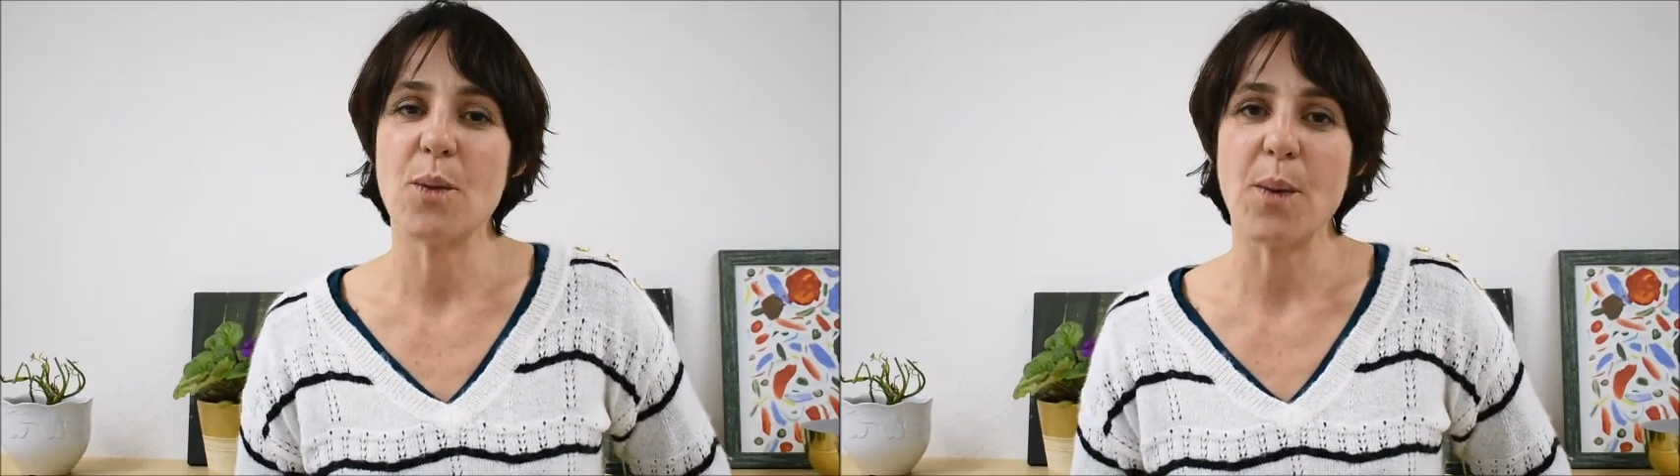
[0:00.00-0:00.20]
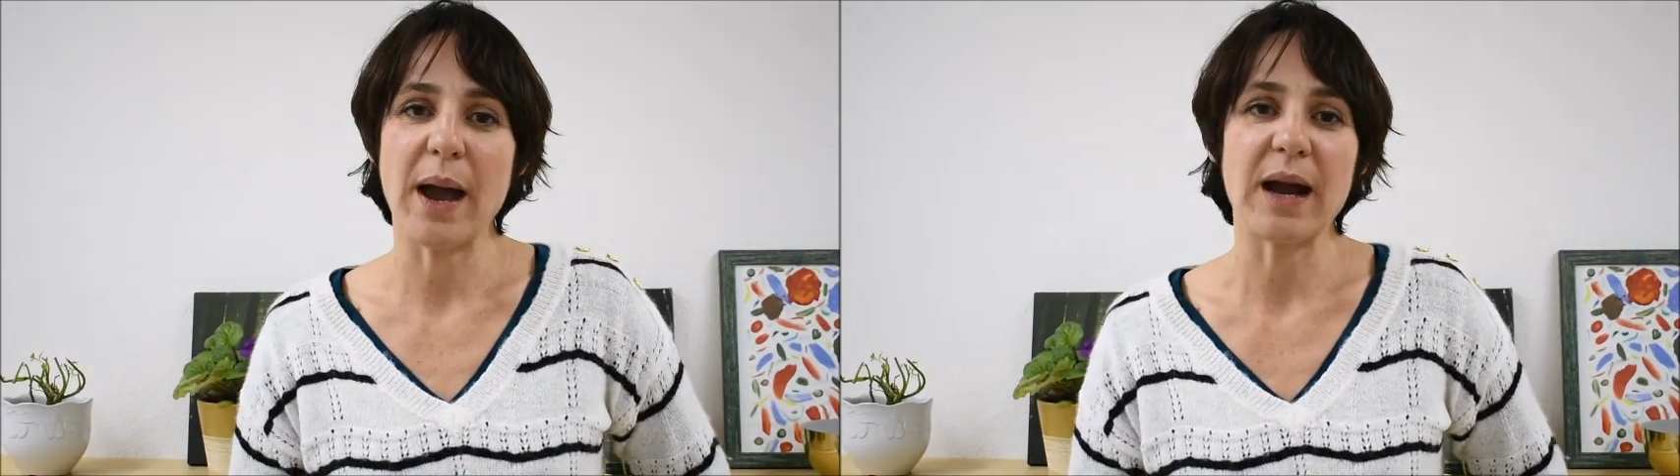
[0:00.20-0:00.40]

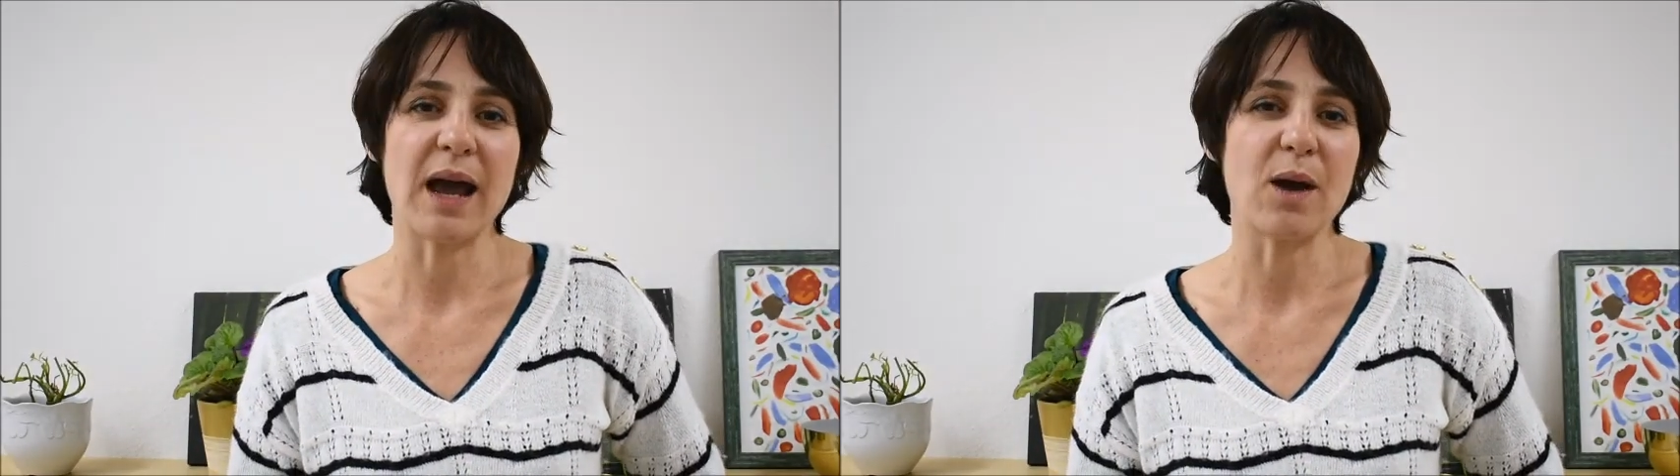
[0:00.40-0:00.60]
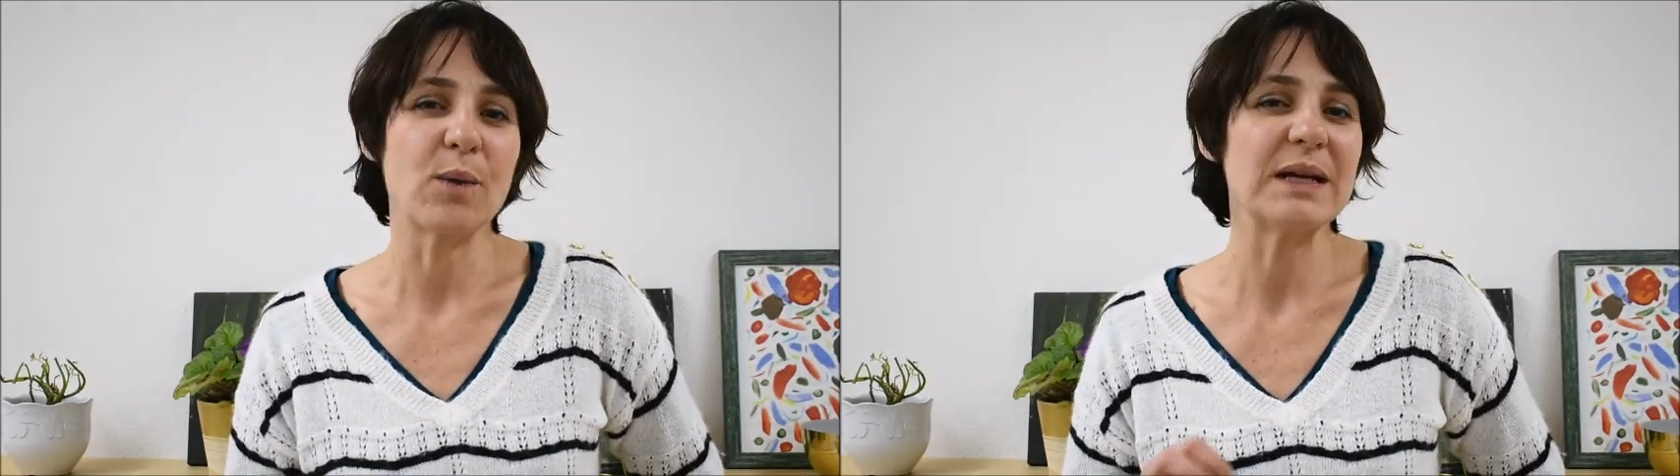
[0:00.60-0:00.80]
where
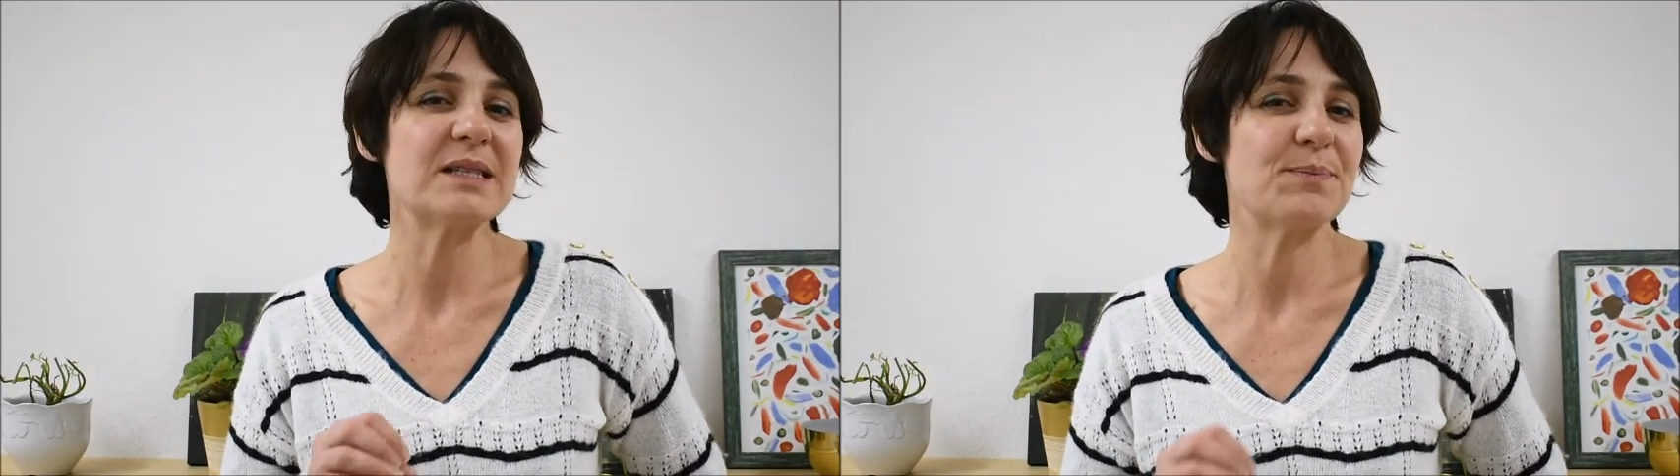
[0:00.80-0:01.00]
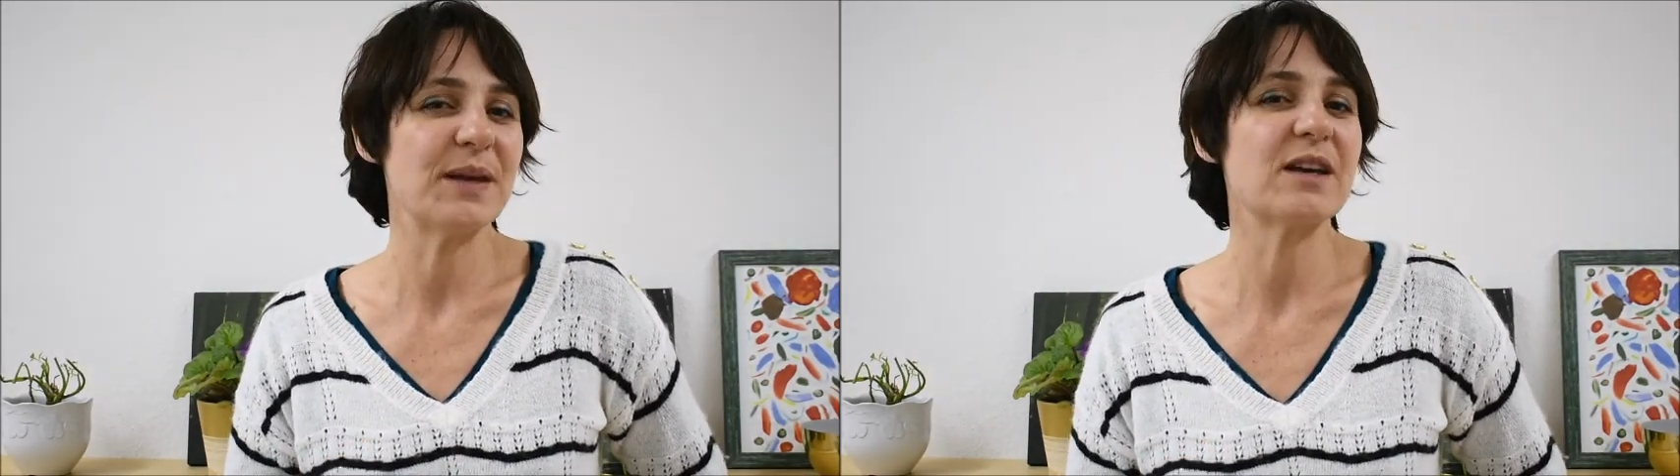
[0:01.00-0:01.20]
I will
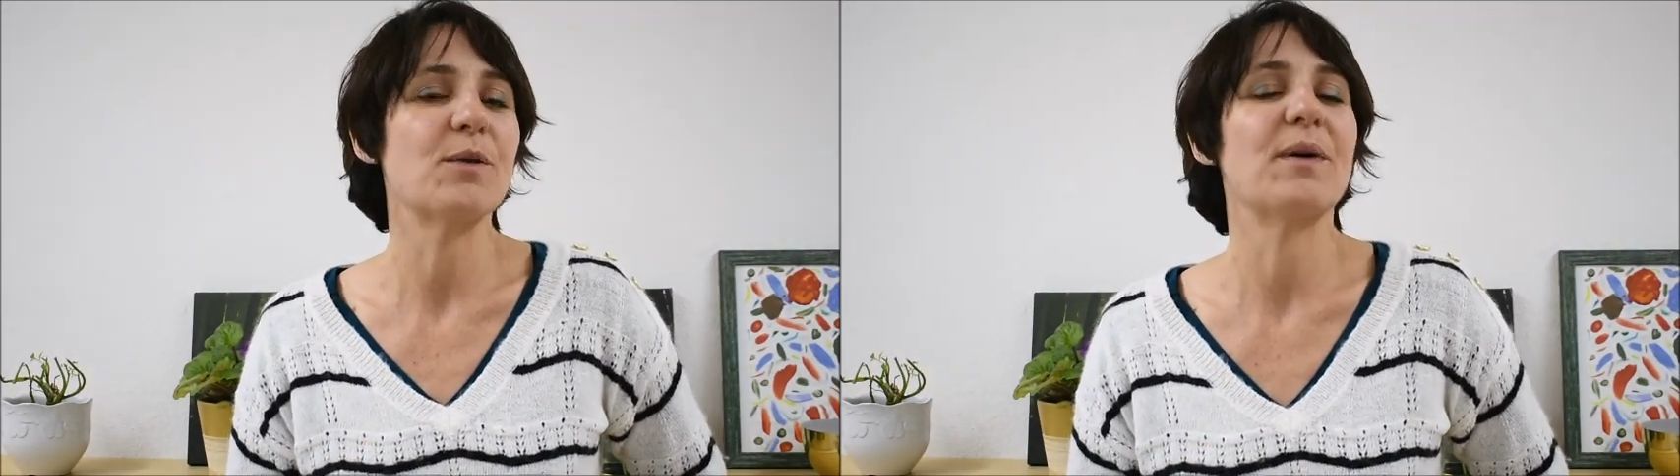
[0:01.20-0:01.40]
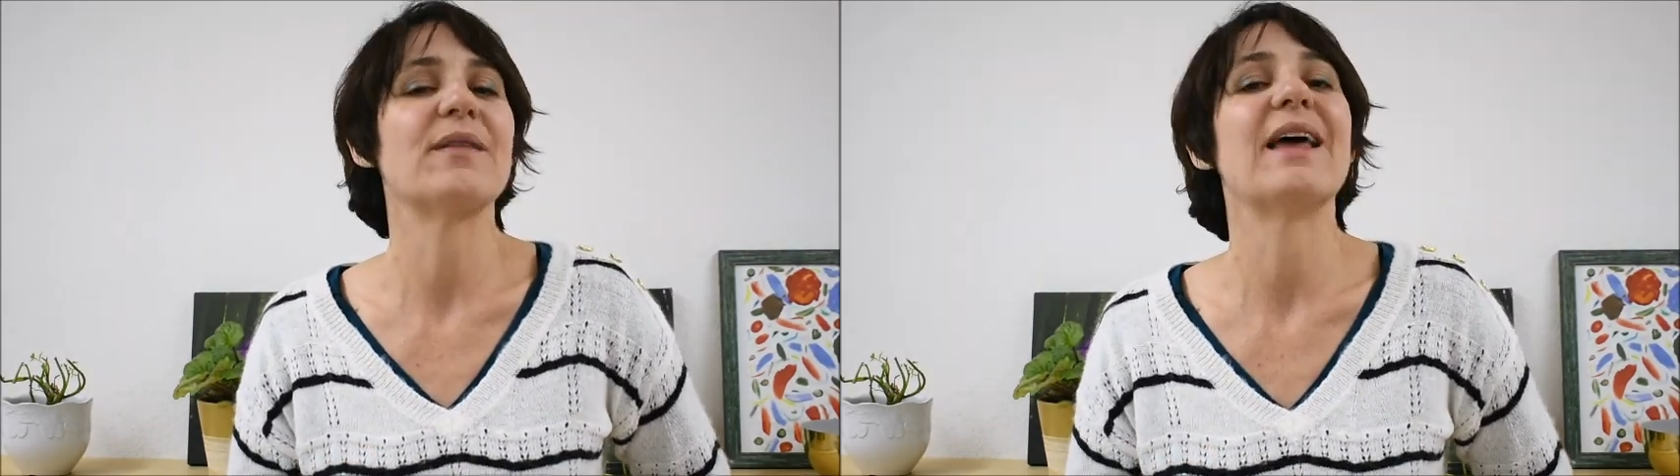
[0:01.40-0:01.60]
speak about